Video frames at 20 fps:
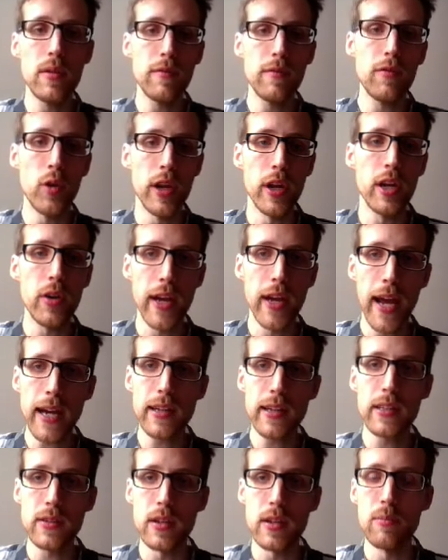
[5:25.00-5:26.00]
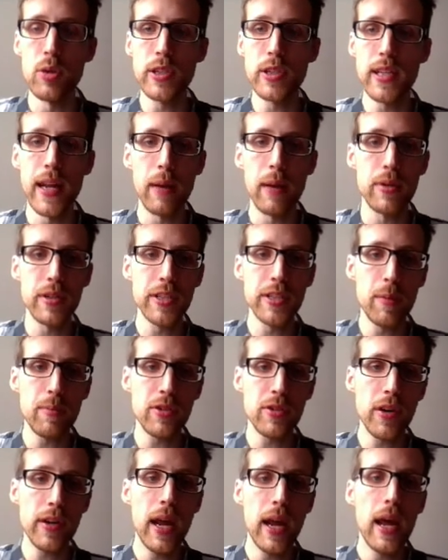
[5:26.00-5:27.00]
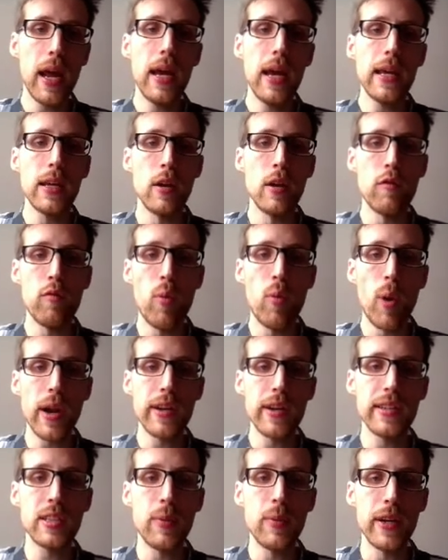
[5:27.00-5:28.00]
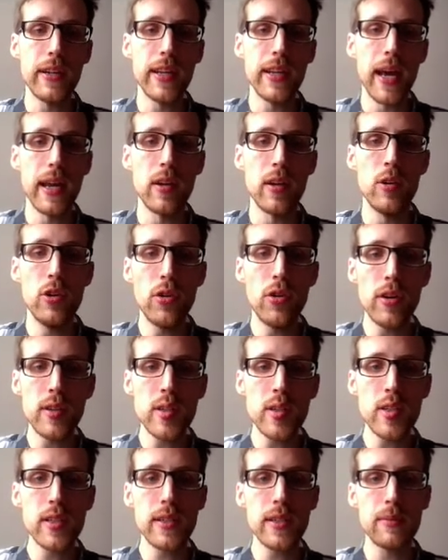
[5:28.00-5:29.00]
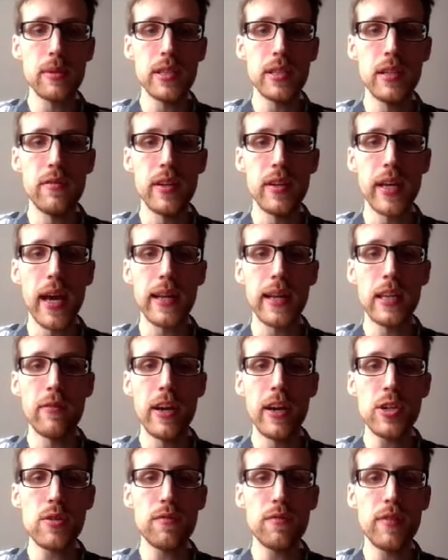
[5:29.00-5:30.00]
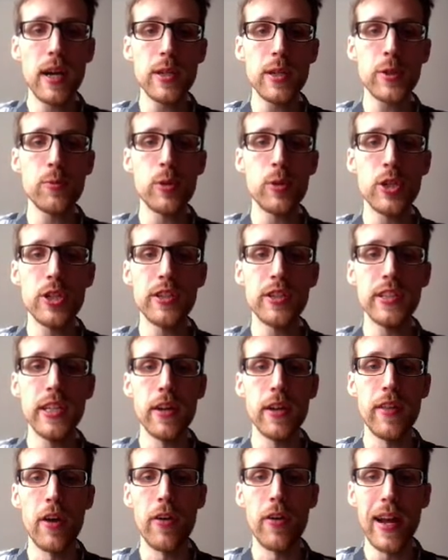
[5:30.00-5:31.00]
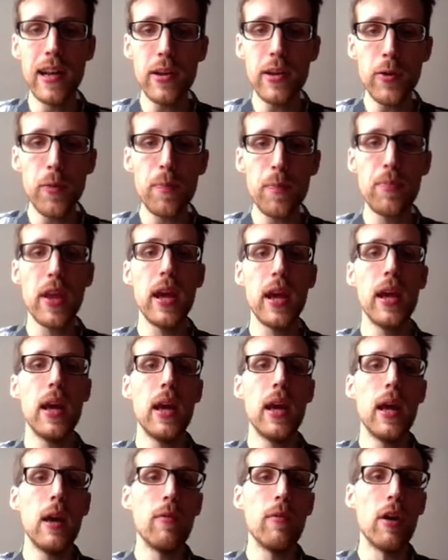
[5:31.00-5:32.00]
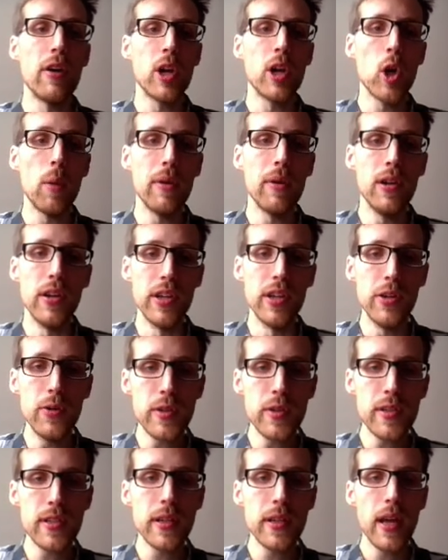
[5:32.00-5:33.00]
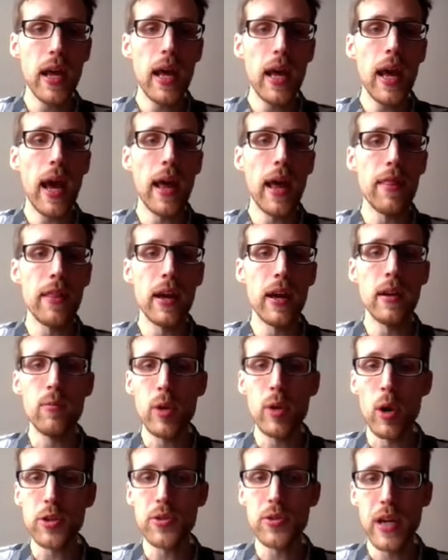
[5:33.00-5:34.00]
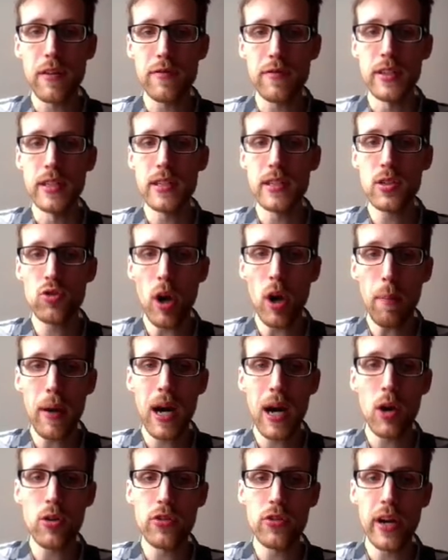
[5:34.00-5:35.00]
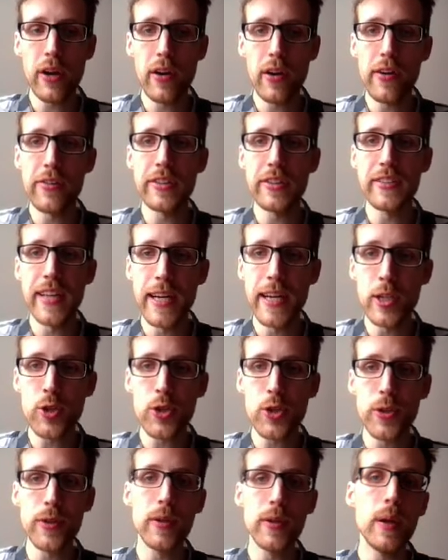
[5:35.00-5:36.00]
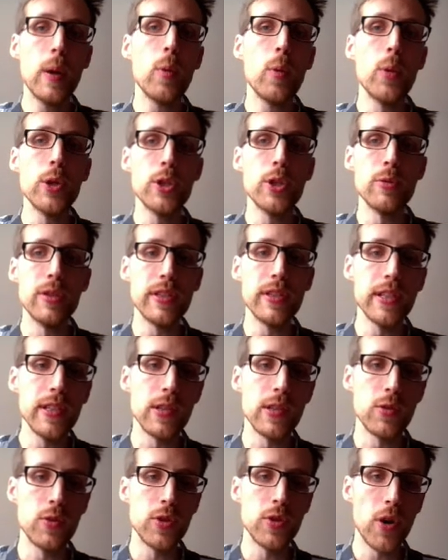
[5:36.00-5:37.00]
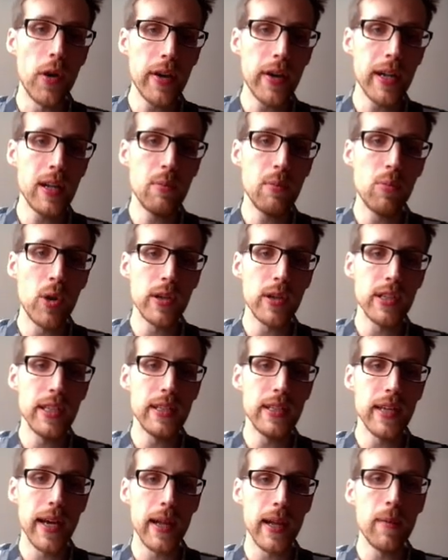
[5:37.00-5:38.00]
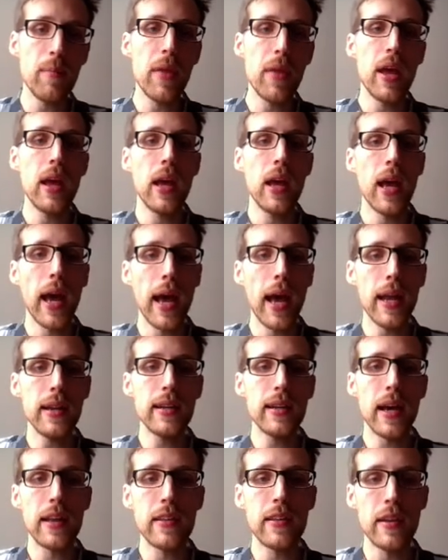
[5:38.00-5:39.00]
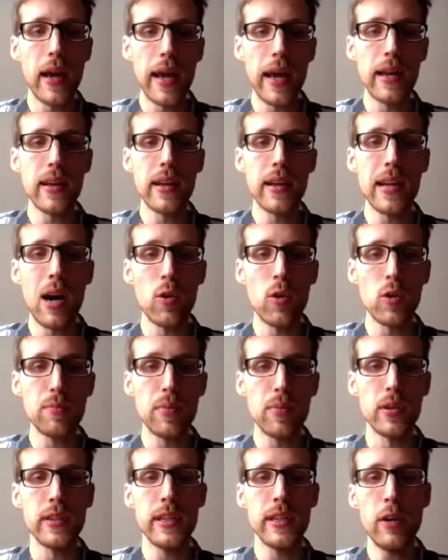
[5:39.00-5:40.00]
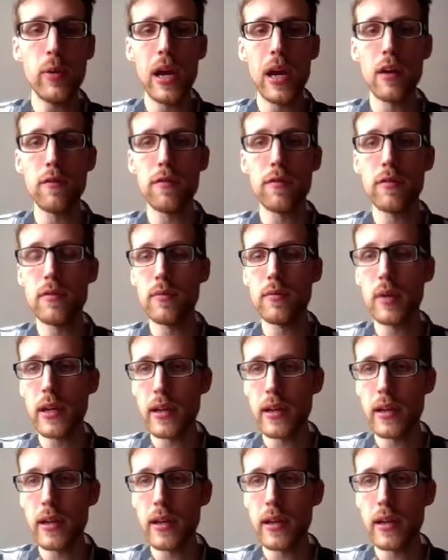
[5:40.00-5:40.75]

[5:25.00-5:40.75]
fully connected, or multi-layer perceptron. You have 128 neurons, specific activation function, which is here the ReLU, very commonly used. And then we also have this dropout regularization, which you will see in the tutorial in more detail. And at the end, an output. Here we have,